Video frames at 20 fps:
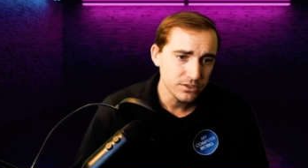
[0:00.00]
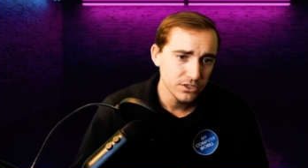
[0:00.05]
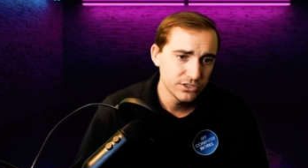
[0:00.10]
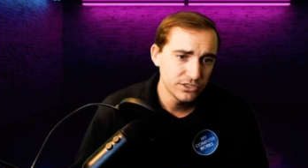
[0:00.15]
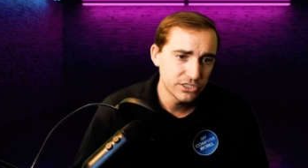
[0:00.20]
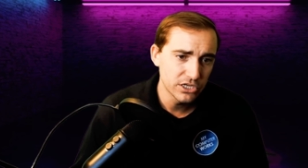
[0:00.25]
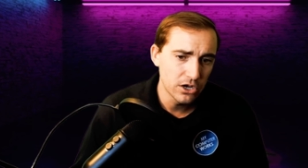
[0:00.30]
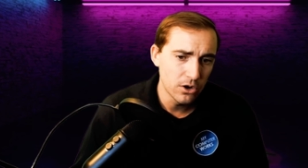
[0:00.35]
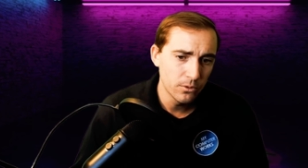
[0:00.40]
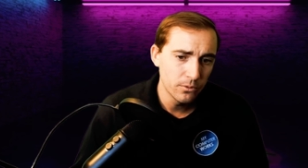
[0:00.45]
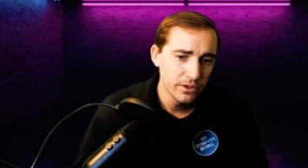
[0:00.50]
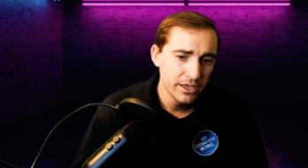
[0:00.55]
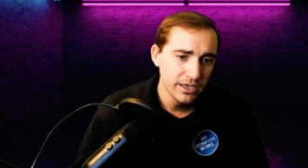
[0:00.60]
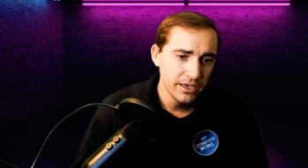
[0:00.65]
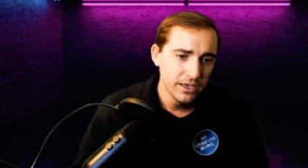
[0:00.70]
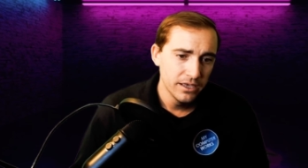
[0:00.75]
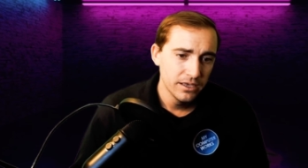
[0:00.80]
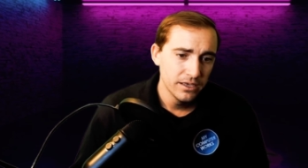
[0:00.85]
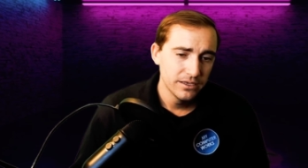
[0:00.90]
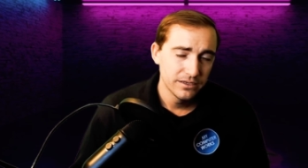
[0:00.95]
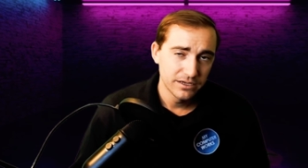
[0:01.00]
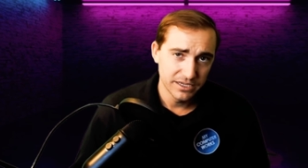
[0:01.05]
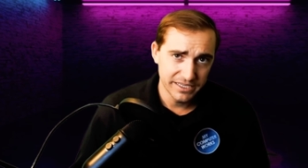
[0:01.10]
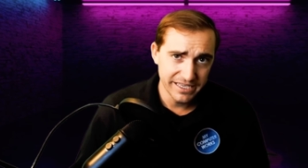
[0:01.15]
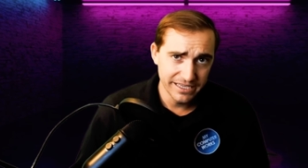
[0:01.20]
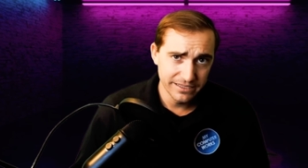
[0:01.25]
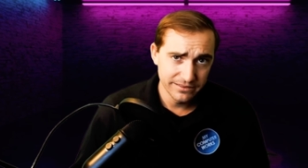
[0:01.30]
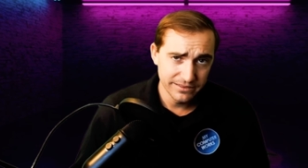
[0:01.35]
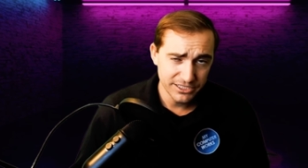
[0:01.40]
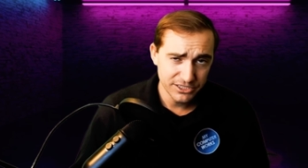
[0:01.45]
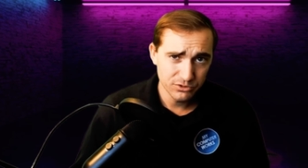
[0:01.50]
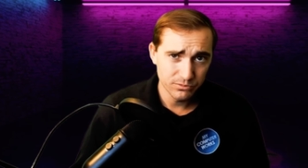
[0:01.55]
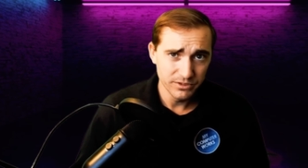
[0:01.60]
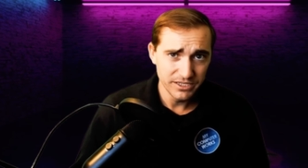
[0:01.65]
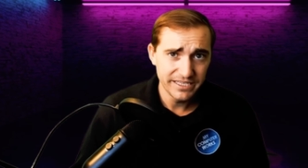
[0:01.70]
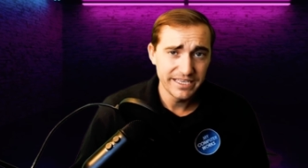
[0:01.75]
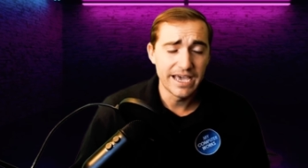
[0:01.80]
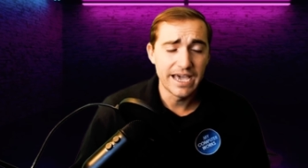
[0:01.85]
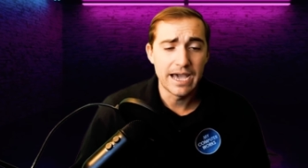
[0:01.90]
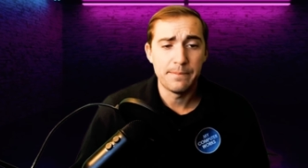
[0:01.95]
So again, let's
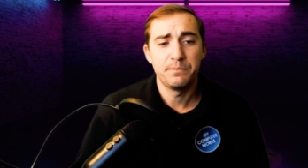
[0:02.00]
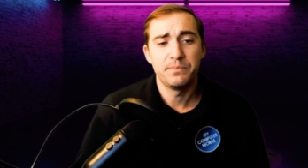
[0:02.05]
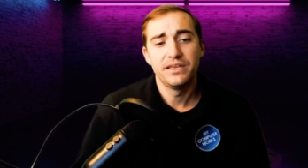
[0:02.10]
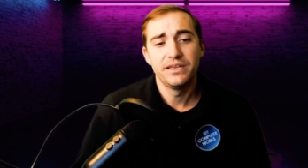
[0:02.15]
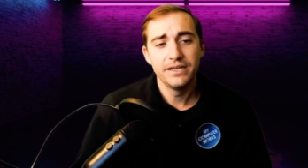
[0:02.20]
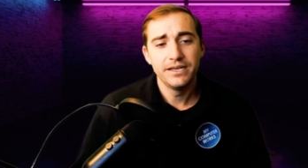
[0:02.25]
recap.